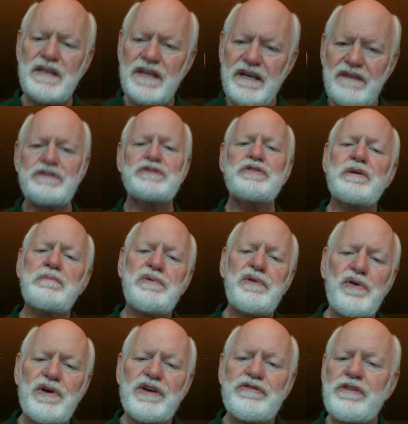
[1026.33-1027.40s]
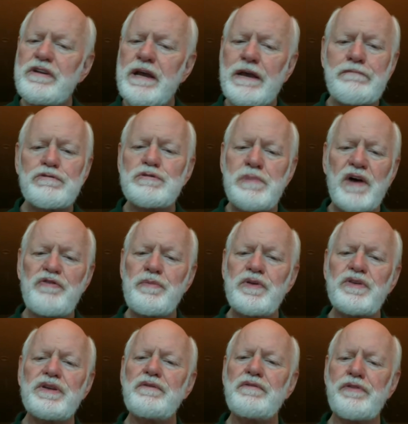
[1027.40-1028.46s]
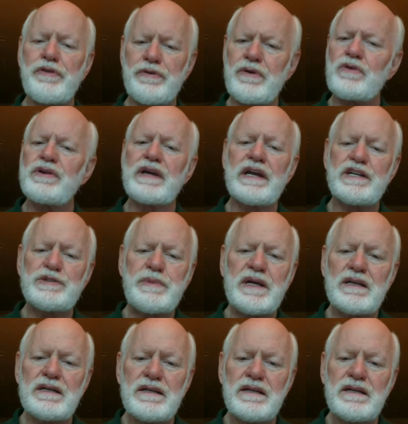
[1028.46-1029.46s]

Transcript: given to the employees to take responsibility for their own engagement.